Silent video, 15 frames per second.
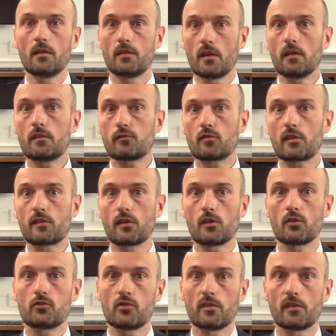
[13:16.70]
This
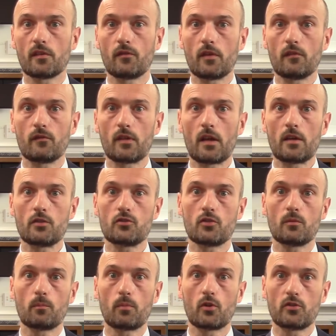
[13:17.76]
resurgence of
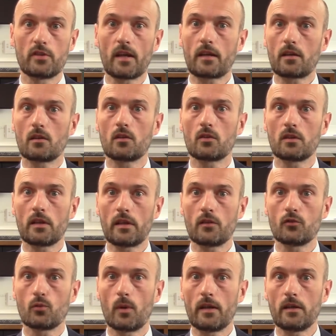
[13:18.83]
inflation, particularly
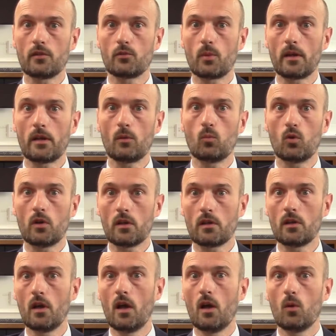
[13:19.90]
in
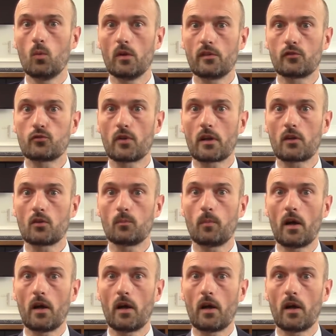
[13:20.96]
2021, was triggered